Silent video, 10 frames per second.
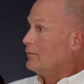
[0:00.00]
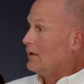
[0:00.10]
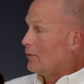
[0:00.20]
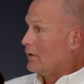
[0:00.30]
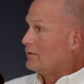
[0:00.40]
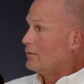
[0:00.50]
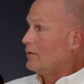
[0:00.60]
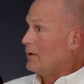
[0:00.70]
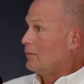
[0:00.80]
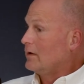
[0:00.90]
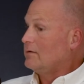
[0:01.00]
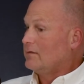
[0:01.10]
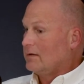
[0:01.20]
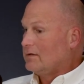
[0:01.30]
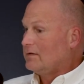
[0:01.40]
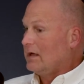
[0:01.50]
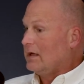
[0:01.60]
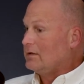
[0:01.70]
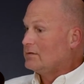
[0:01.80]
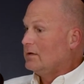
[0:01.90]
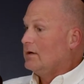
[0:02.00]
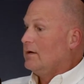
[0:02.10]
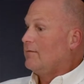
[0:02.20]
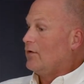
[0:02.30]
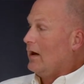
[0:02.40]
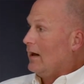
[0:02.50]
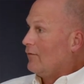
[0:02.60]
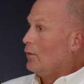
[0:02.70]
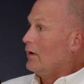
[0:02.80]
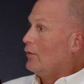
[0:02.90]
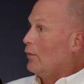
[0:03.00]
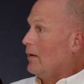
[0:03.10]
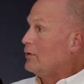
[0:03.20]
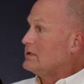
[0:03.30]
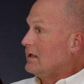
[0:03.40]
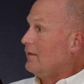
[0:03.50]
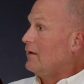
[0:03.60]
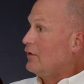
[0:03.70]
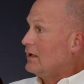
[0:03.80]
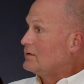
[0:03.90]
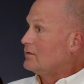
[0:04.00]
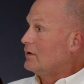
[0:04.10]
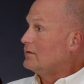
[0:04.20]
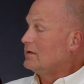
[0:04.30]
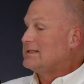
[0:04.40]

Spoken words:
Democrats and Republicans, set the stage for everyone to represent their districts.